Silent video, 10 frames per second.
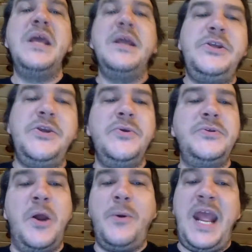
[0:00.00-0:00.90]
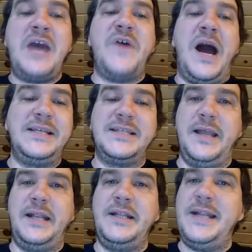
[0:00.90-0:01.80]
You don't have
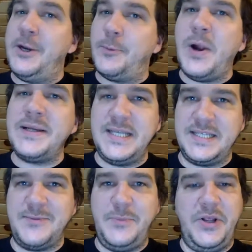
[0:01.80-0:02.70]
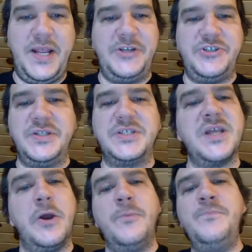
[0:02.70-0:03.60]
isolated inter-process communication.
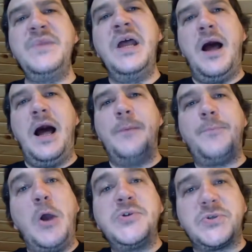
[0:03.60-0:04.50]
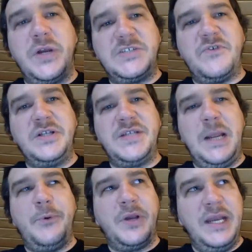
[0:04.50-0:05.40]
So Postgres, for
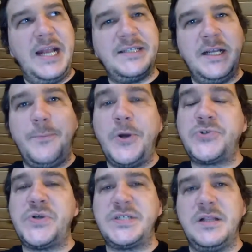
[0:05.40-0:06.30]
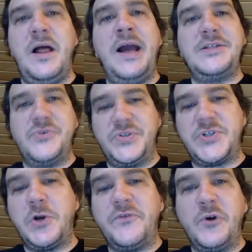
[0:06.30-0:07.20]
example, connecting a Postgres client to a
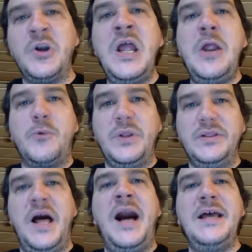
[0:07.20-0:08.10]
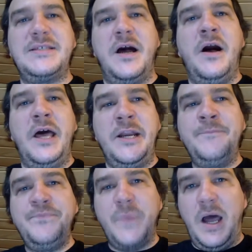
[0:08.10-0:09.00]
server relies on
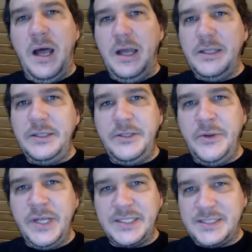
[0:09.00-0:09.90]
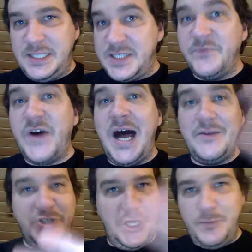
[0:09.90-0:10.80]
Unix System 5
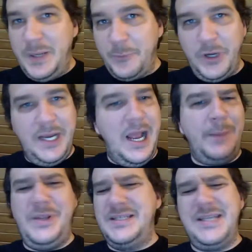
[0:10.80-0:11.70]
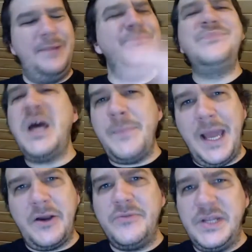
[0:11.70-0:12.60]
shared memory IPC. Doesn't
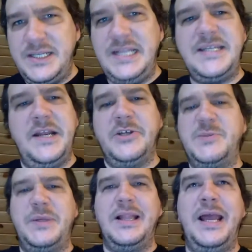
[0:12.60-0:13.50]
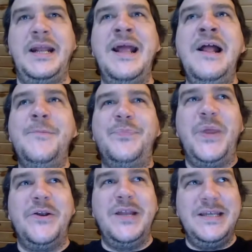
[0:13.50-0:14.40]
matter the details, but like
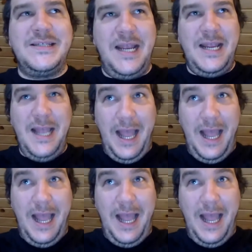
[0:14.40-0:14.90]
there is a